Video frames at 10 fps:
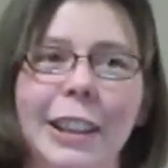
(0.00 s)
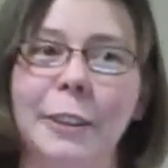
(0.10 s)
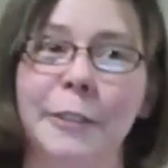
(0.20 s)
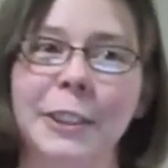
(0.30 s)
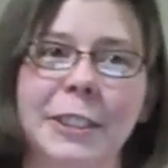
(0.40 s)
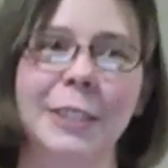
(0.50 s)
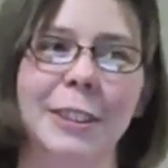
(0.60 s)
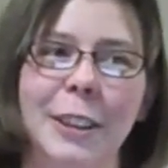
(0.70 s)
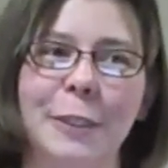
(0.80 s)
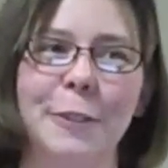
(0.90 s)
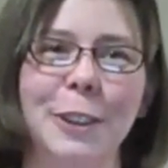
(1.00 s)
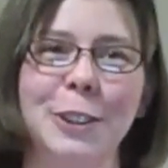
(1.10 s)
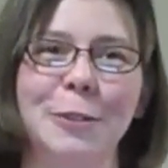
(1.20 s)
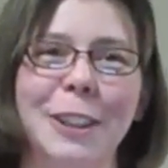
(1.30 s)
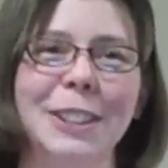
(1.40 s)
the first the
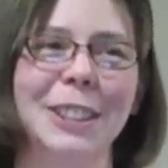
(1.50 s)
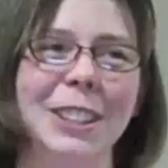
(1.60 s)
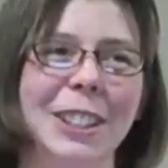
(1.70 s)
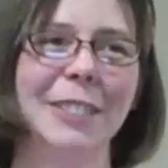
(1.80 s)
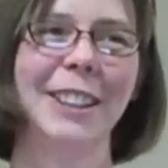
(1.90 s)
first rendition of